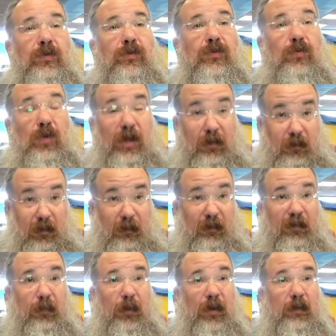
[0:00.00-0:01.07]
What, what
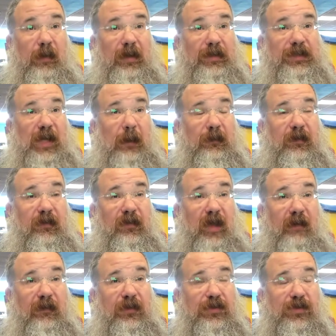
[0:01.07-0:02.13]
we spoke about in chapter
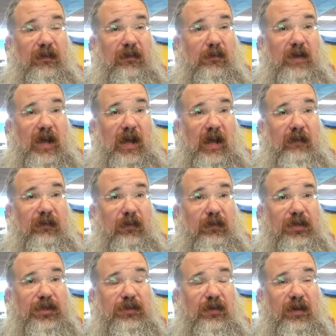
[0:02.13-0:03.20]
7, tshuva ma'ava,
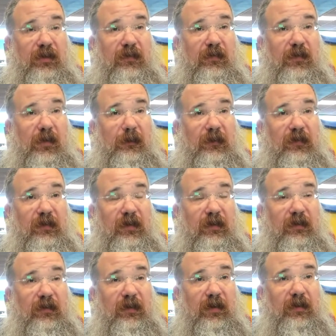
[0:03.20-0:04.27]
which transforms
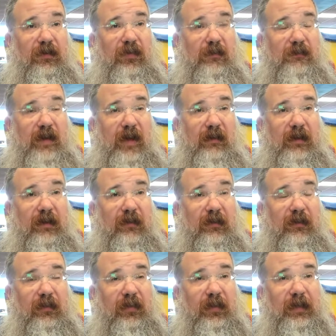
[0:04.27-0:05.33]
sins into
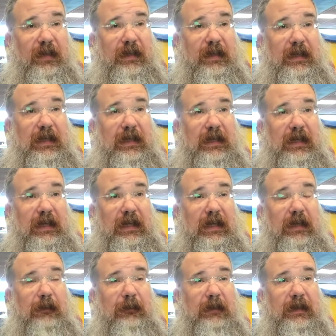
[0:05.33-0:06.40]
merits,
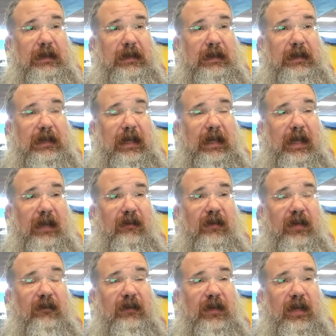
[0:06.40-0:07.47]
um, yeah, that's
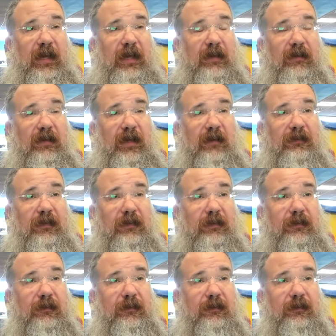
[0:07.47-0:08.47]
an even higher level.